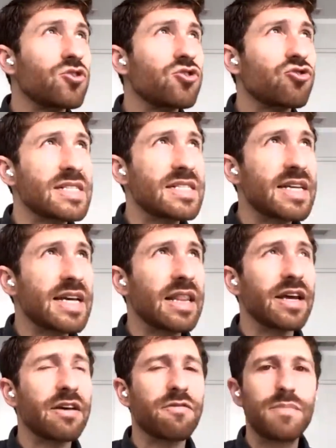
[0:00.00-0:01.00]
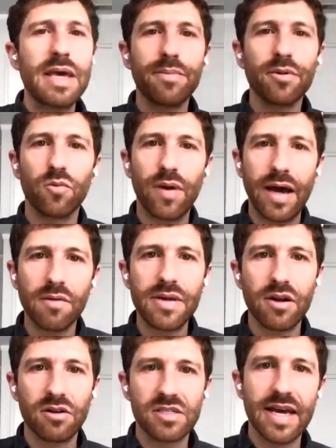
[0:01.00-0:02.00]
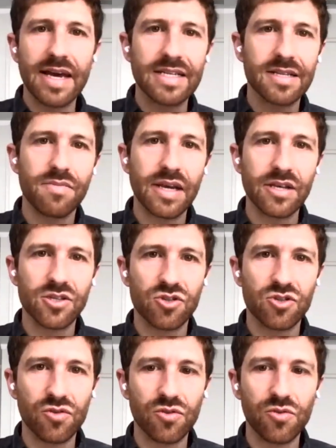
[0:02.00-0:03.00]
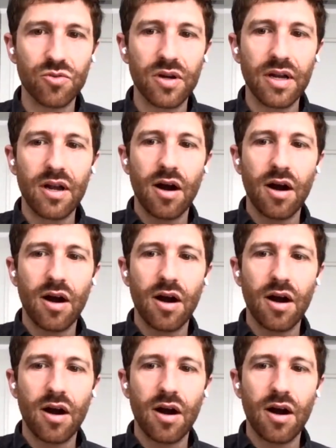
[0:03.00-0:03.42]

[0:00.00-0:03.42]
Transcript: trusting that if people around me are saying something is true,